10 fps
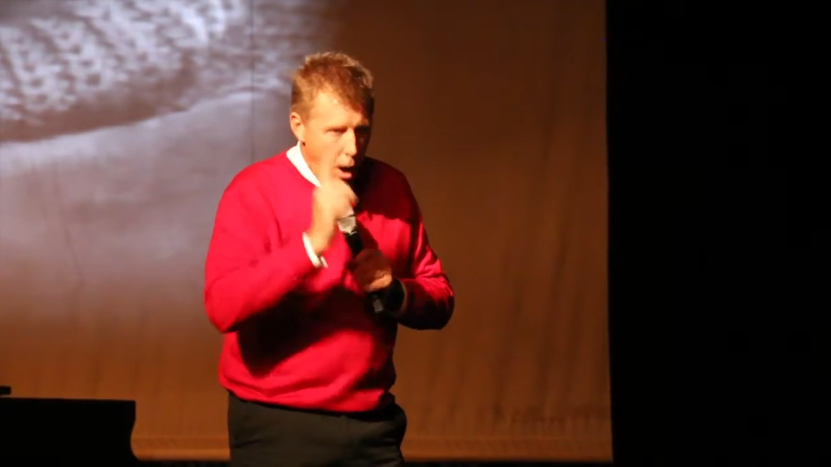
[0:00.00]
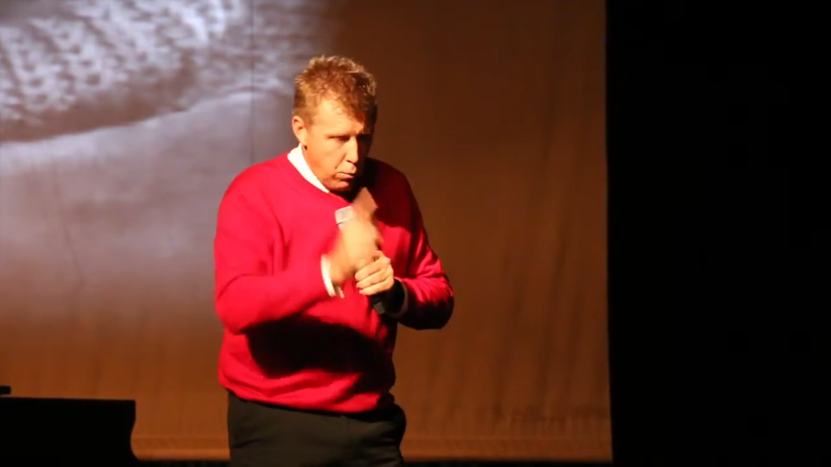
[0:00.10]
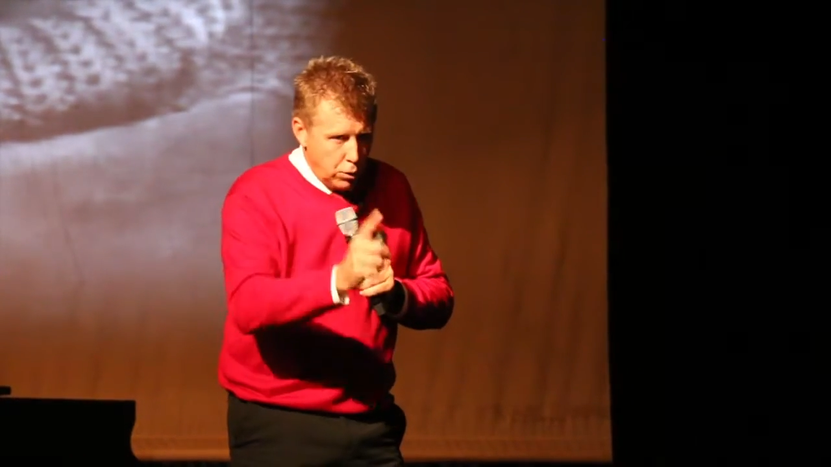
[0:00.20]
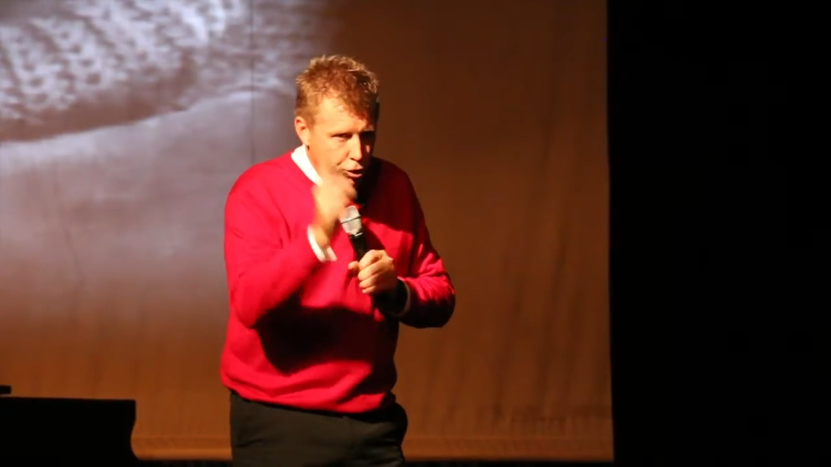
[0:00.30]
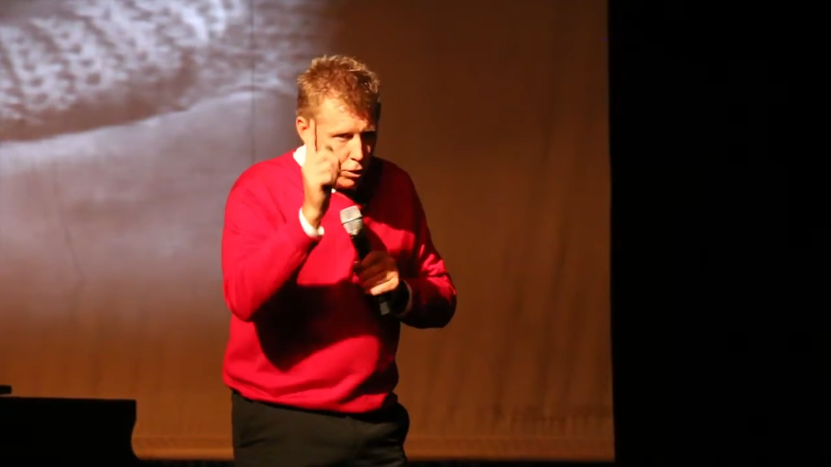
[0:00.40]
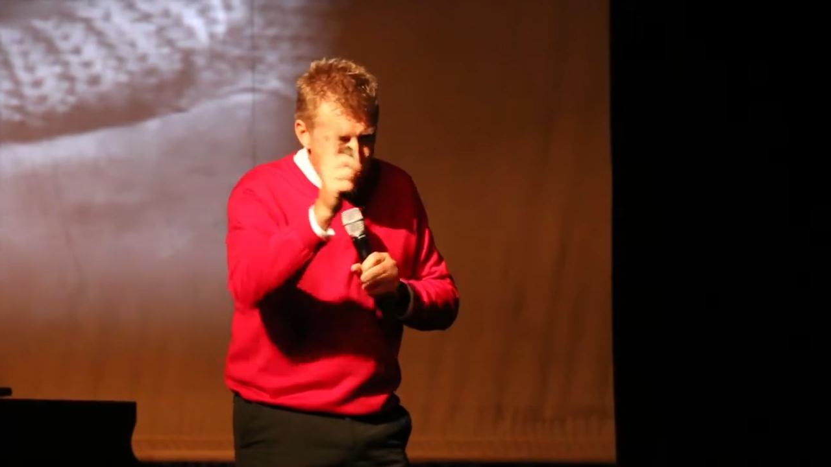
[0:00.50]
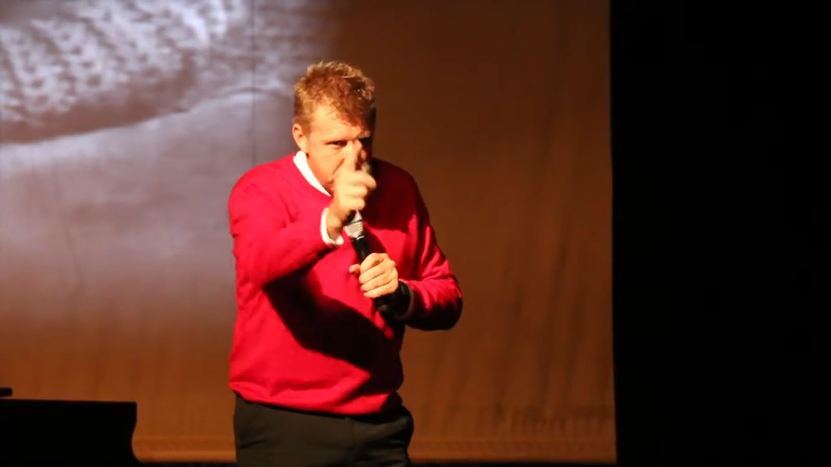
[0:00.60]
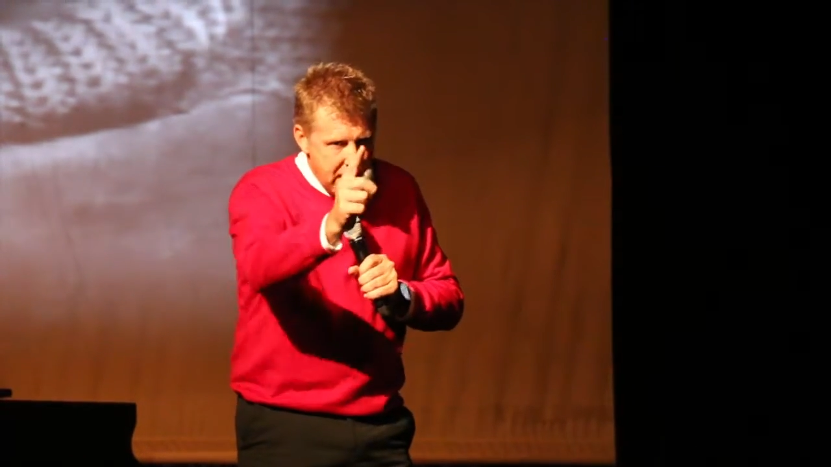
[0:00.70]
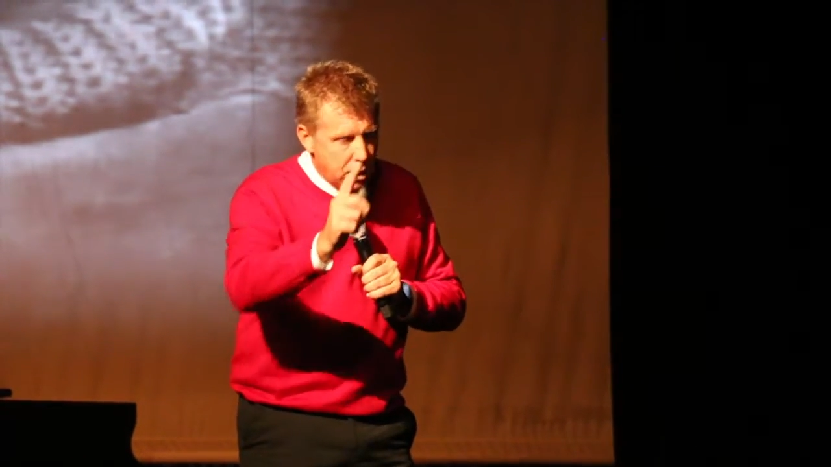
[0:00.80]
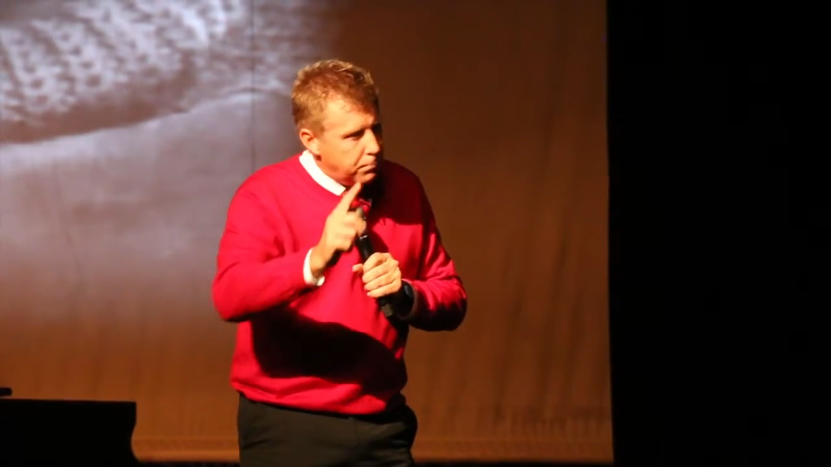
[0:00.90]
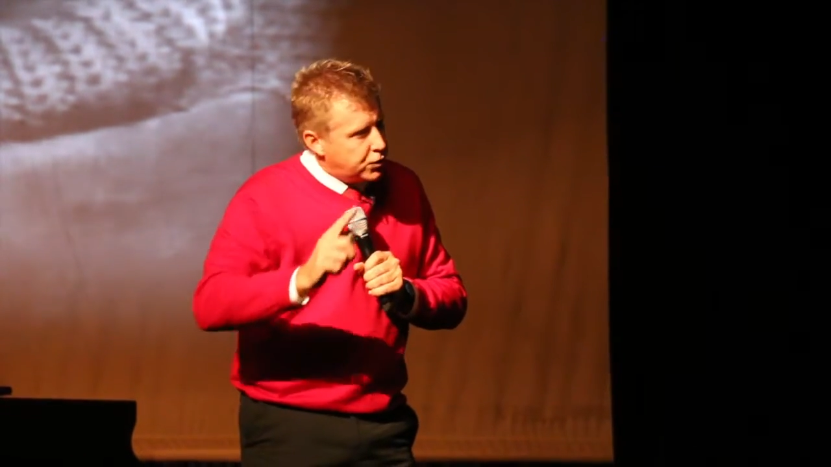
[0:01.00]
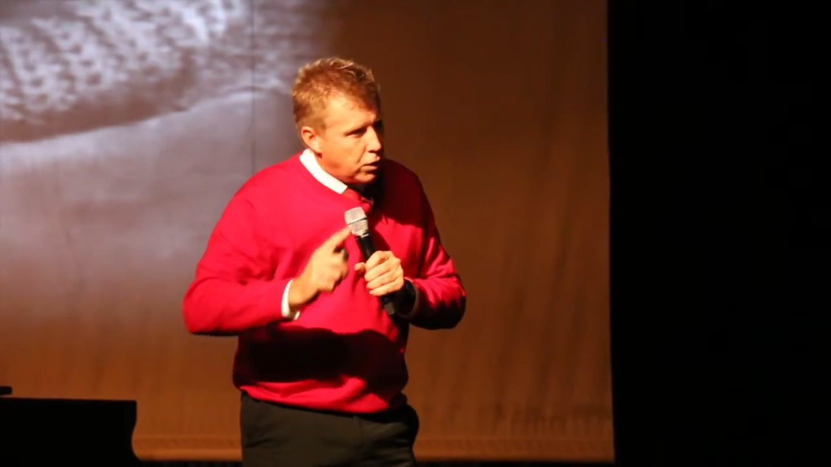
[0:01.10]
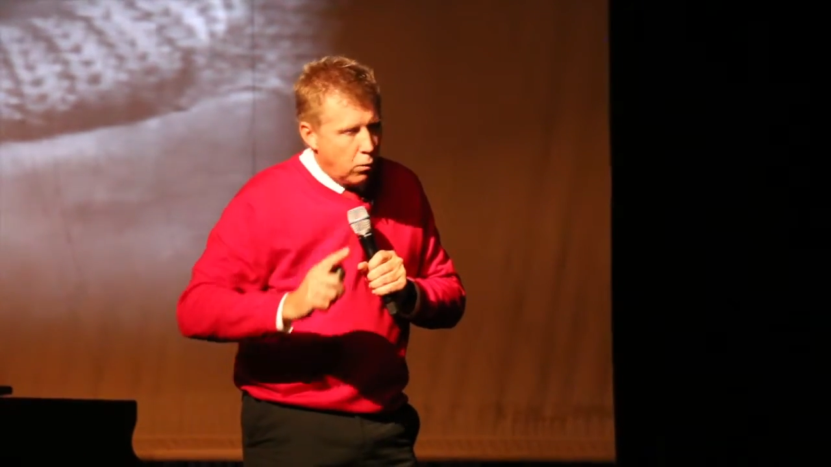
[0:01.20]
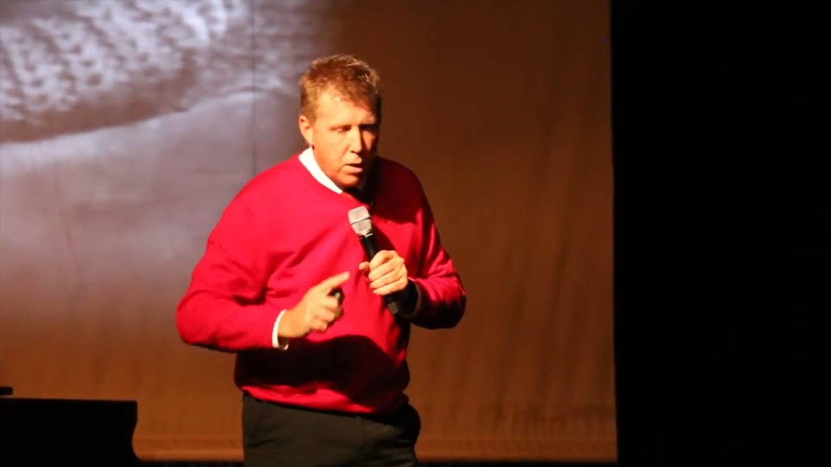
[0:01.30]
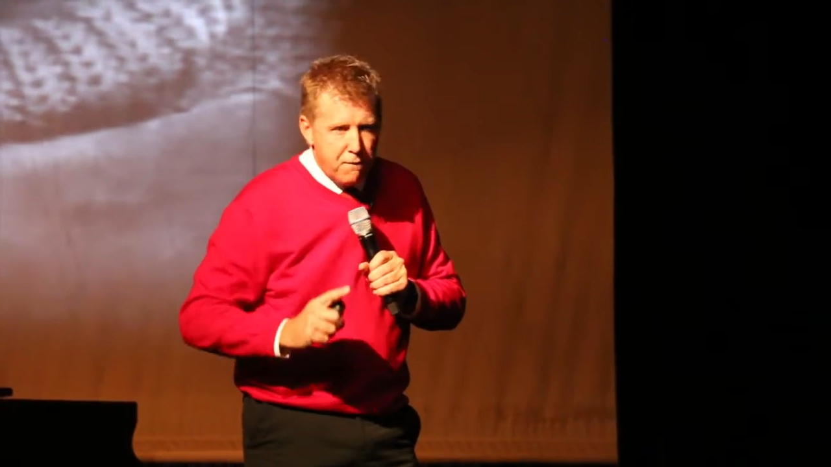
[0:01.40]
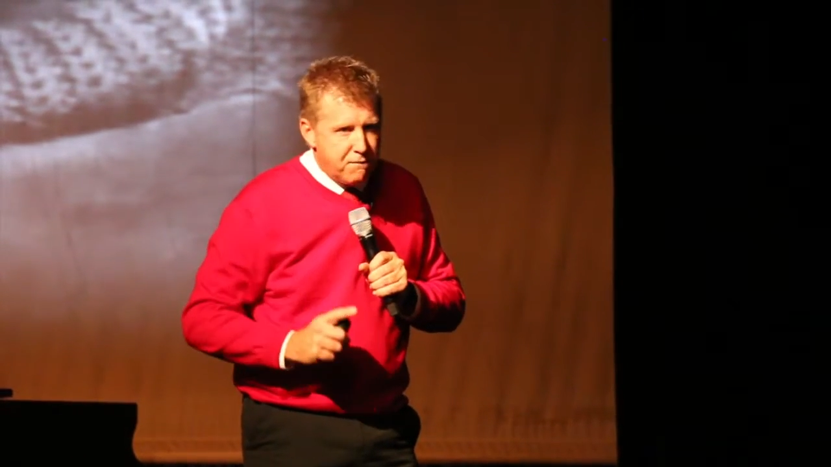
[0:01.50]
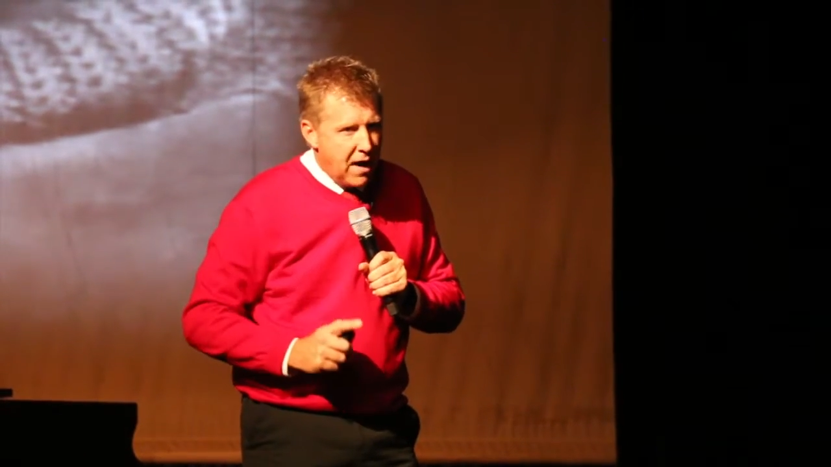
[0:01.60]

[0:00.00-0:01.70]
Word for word: I want you to make them so on